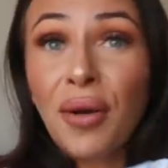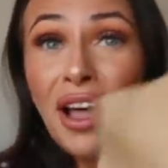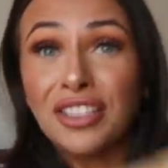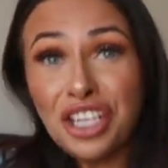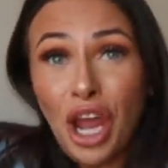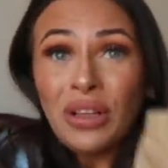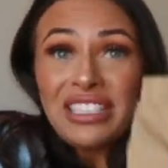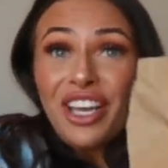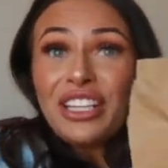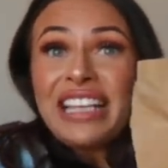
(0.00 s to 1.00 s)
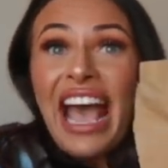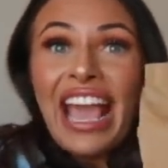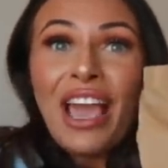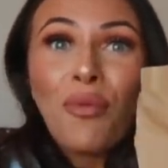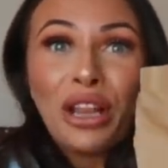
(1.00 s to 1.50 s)
So, HUNS, you know it's a good
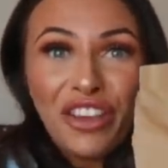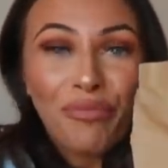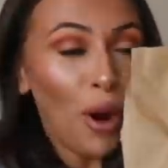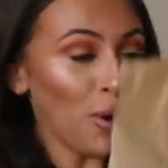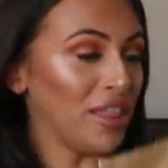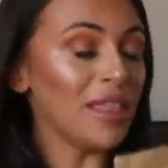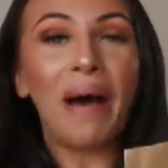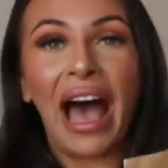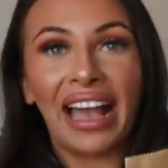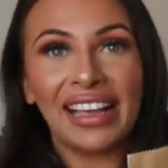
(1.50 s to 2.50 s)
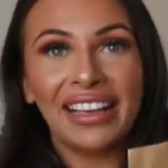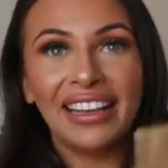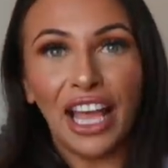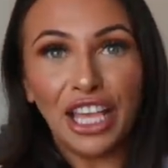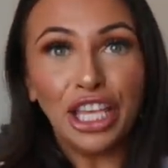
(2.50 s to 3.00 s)
day when you've broken the bag.
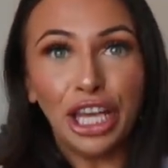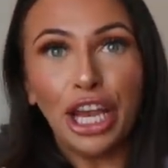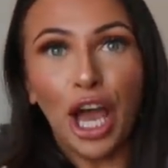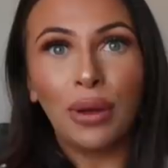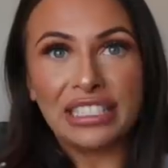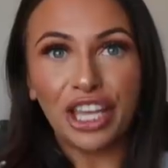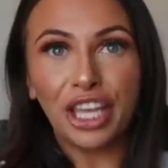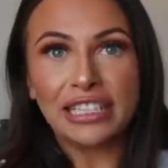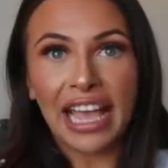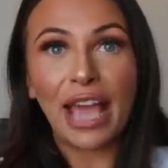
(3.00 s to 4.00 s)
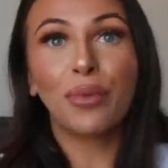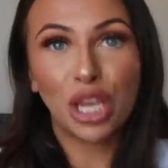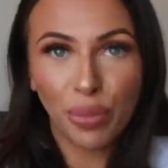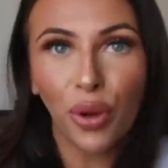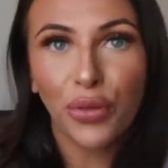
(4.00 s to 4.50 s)
Like, you know it's a good day
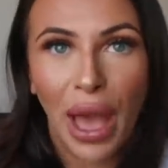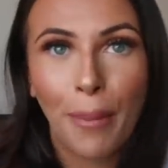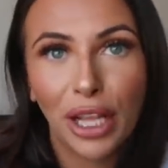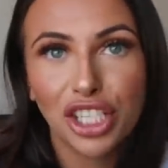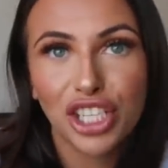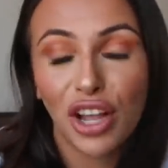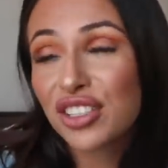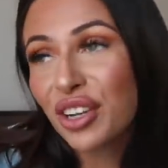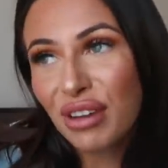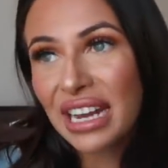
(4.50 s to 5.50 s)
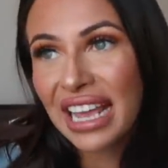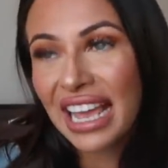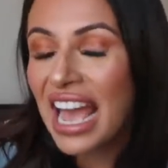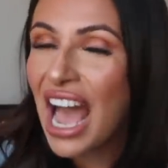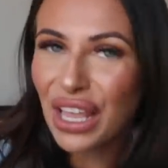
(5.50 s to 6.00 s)
when you bought that much stuff. So,
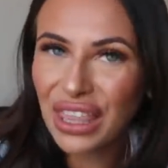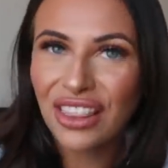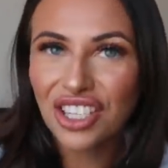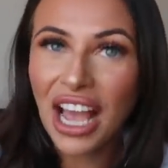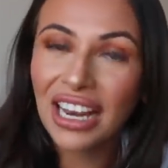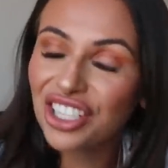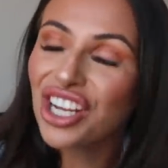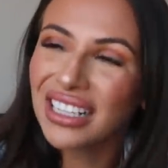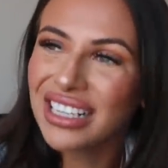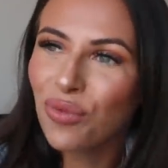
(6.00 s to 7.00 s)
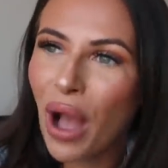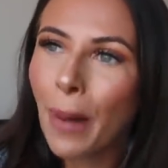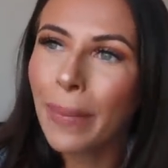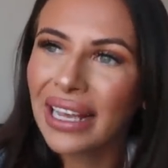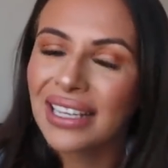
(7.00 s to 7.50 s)
really, I think the challenge, I did
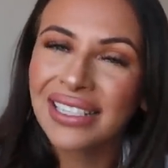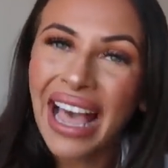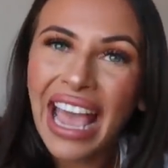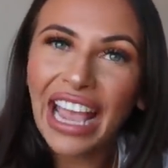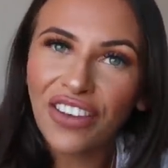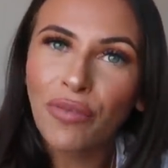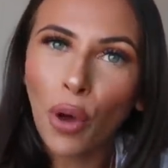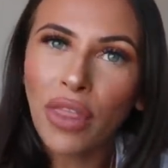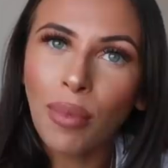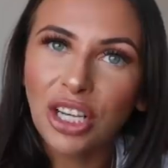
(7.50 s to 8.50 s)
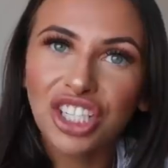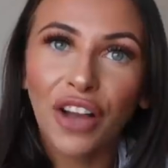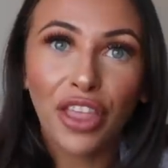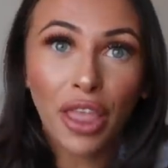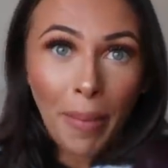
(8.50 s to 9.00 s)
well, because if I bought that much
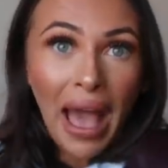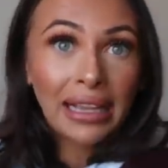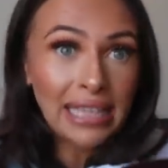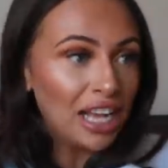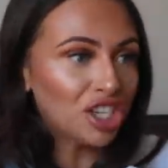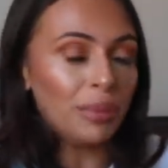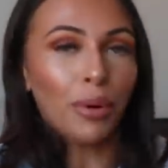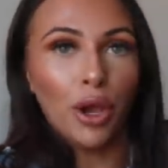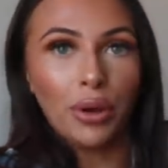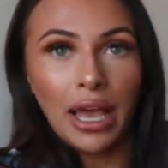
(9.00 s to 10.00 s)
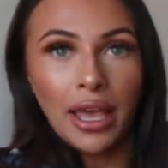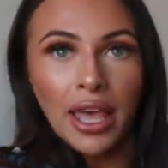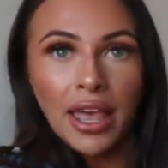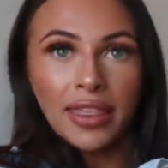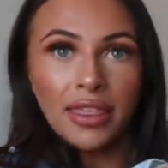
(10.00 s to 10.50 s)
stuff, the bag's actually broke. Like,
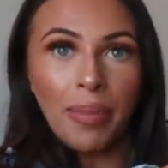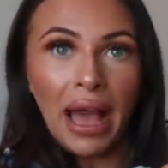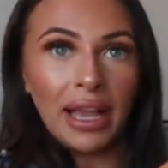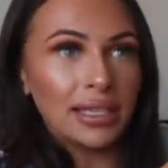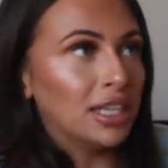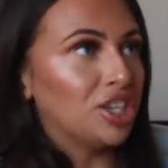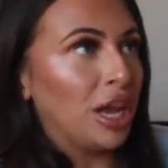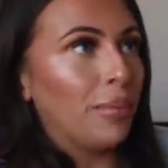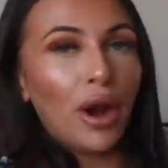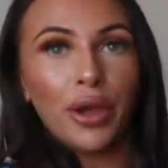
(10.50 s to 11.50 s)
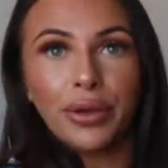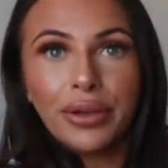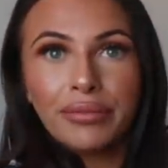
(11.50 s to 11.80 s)
the bag is legit broke.